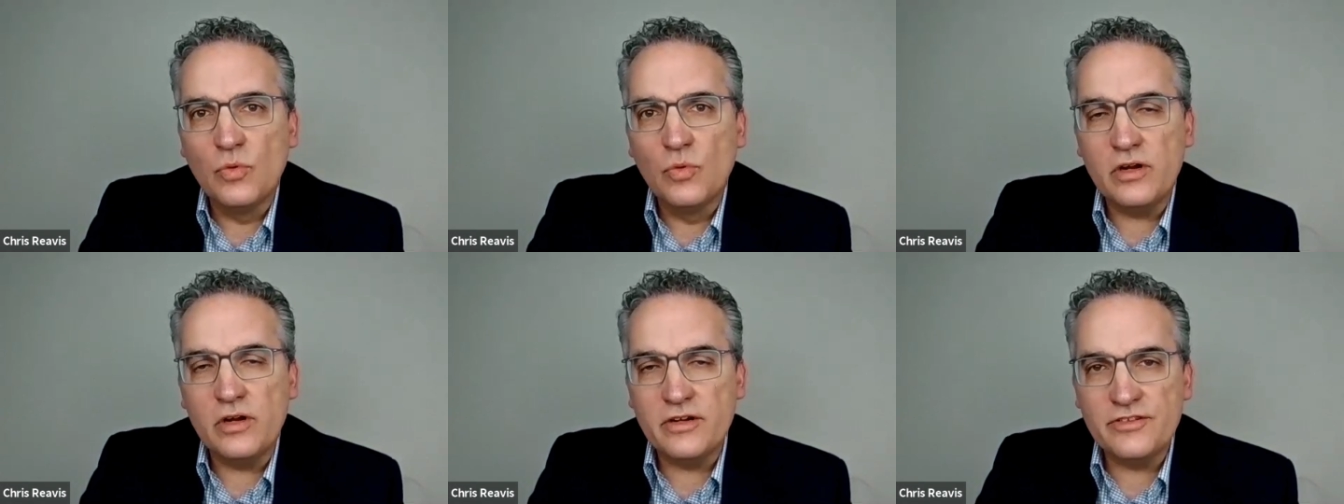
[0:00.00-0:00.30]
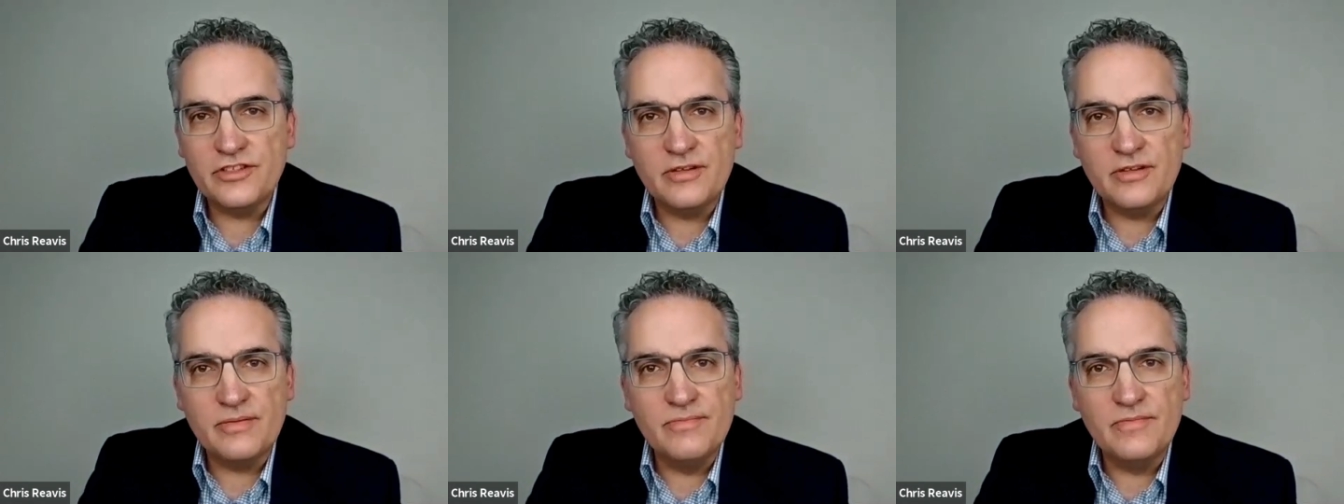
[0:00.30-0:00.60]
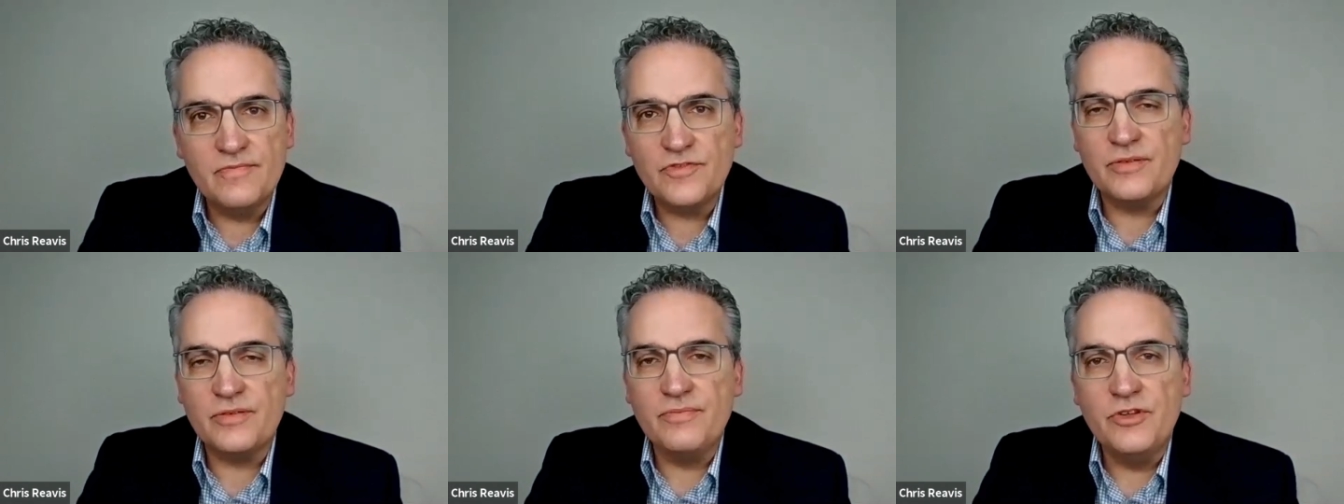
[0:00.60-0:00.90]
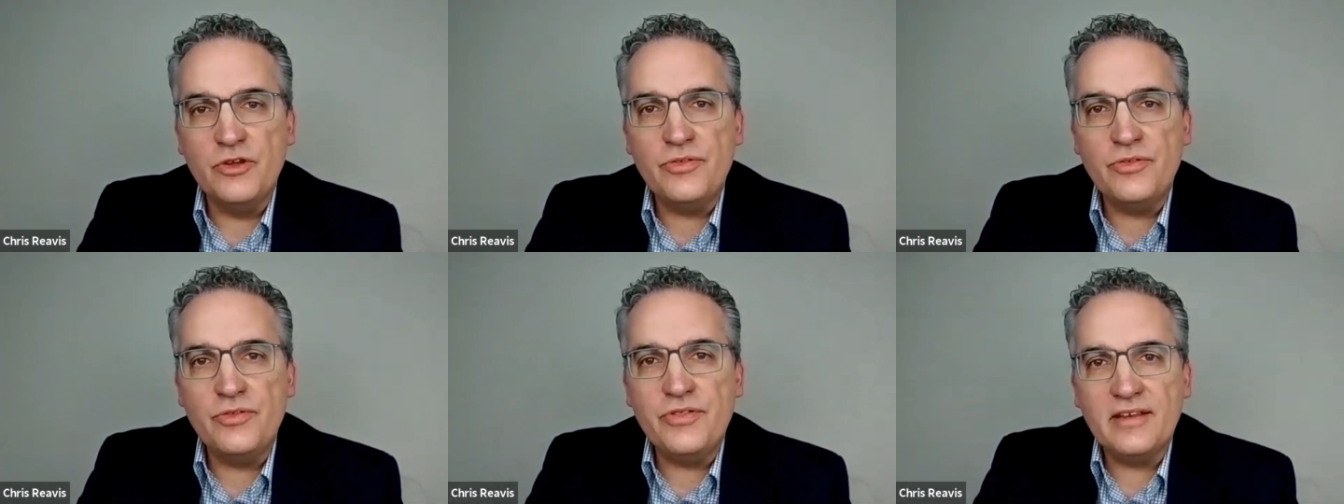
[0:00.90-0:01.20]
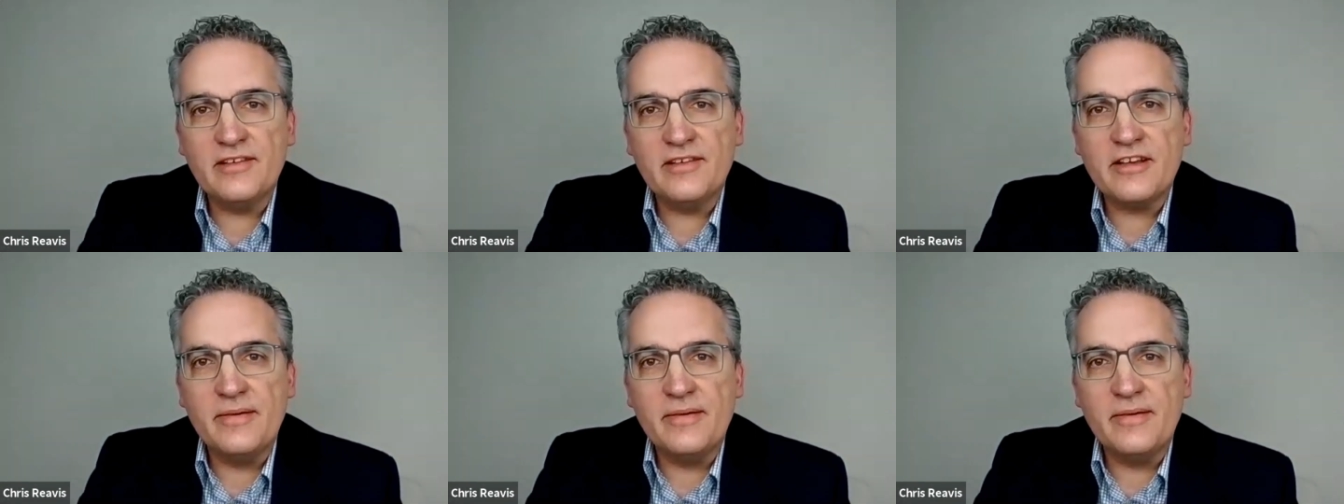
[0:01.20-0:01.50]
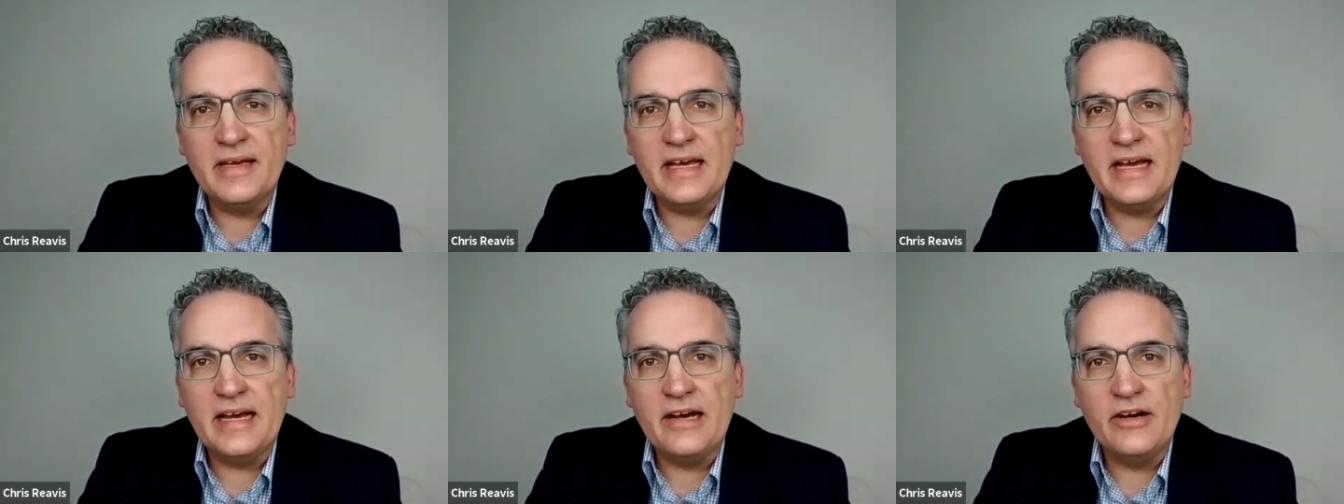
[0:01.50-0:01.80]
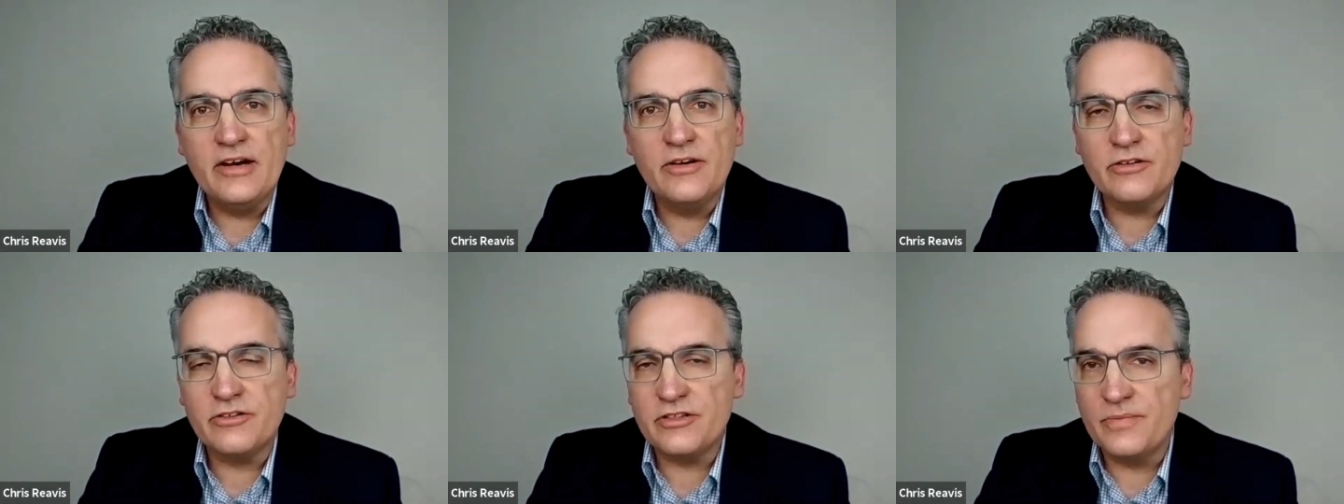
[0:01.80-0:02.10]
what are some new things coming
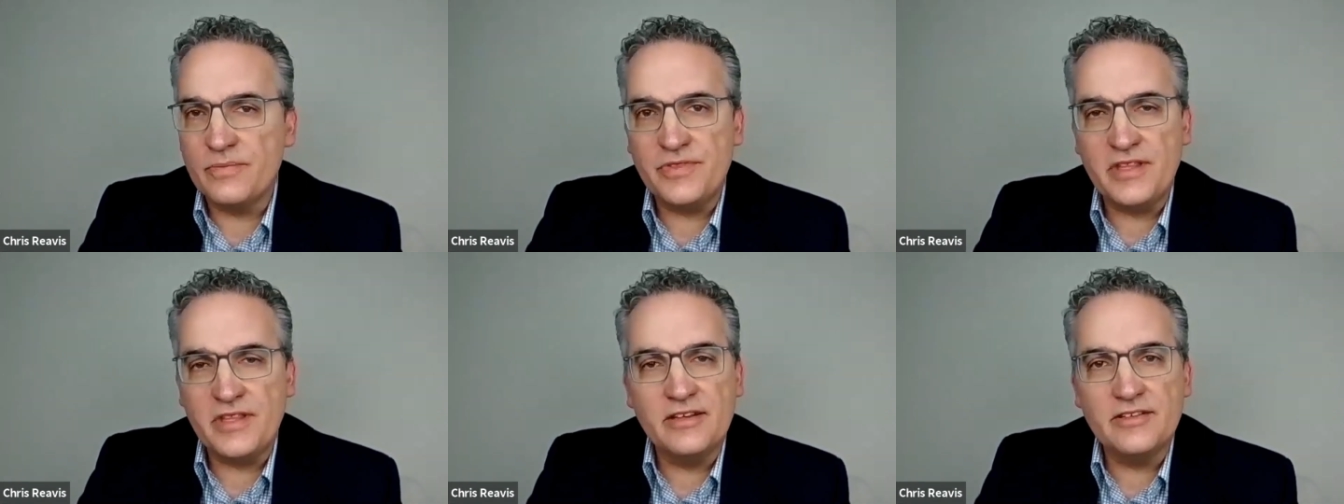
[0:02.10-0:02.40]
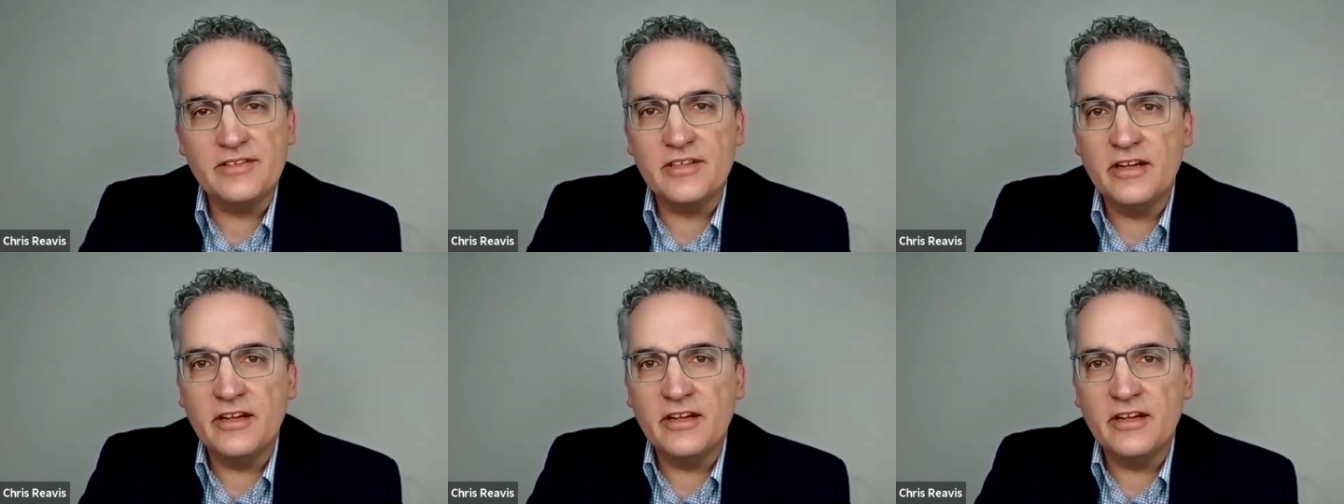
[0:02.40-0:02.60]
out or some things